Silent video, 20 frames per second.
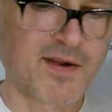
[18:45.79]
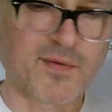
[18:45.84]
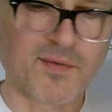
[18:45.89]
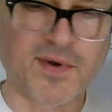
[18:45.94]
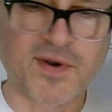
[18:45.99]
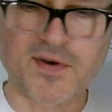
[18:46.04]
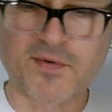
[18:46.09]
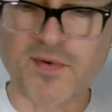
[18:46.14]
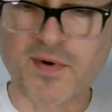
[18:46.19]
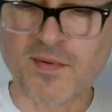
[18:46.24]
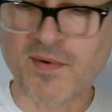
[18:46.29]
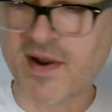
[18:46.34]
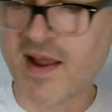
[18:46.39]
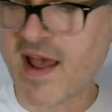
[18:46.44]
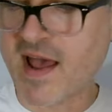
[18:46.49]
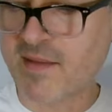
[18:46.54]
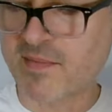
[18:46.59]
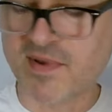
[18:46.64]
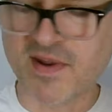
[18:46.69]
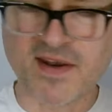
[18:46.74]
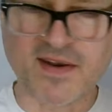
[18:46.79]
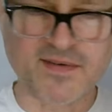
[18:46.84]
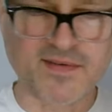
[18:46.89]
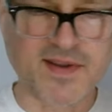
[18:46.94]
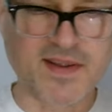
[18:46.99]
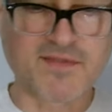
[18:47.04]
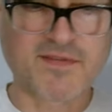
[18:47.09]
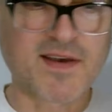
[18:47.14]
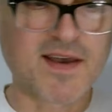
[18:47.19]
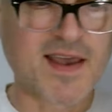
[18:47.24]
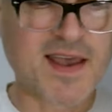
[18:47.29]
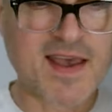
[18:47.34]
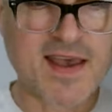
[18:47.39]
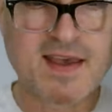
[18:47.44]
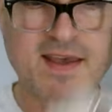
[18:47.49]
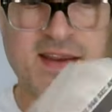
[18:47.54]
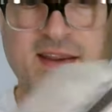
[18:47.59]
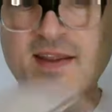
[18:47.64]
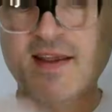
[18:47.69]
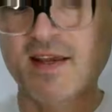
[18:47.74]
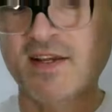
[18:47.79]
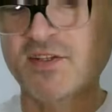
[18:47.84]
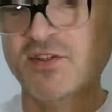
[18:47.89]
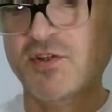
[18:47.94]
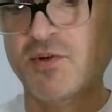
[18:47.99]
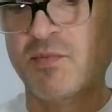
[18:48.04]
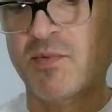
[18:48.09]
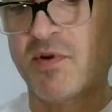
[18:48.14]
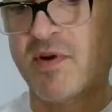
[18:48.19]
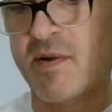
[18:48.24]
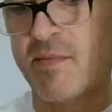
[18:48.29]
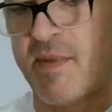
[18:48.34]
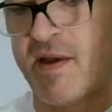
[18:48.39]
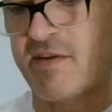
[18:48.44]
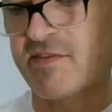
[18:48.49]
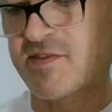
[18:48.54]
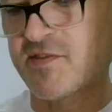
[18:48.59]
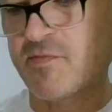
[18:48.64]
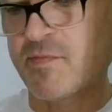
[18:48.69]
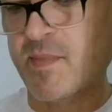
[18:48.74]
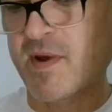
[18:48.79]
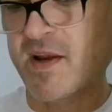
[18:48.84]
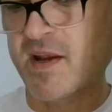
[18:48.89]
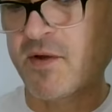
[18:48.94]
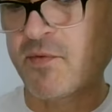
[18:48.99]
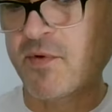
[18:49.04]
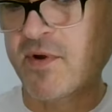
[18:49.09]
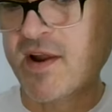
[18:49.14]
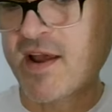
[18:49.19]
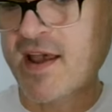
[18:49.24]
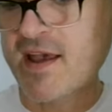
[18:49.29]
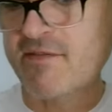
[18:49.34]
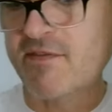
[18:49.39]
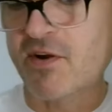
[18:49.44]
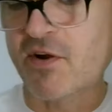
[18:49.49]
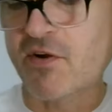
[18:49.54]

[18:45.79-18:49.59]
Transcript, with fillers: wonder what would happen if I had exuberant amounts of money. Would I have a